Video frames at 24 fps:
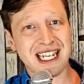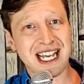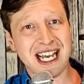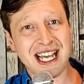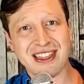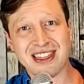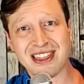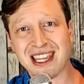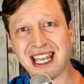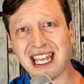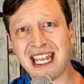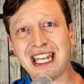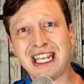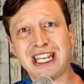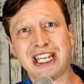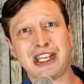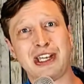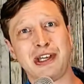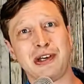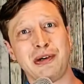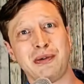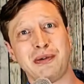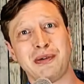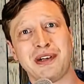God, thank
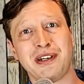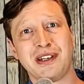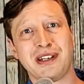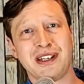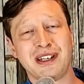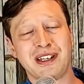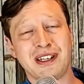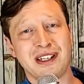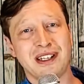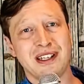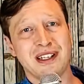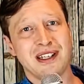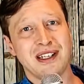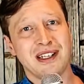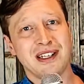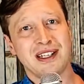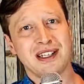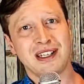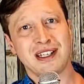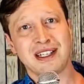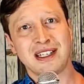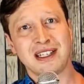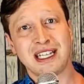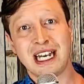you
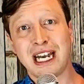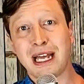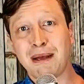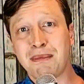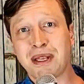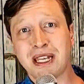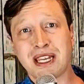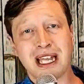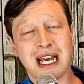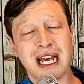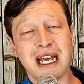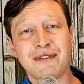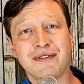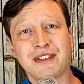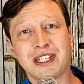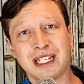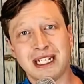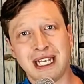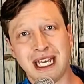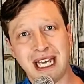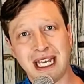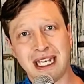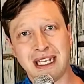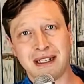that I'm alive
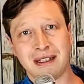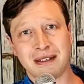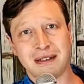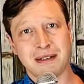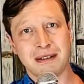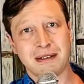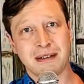today.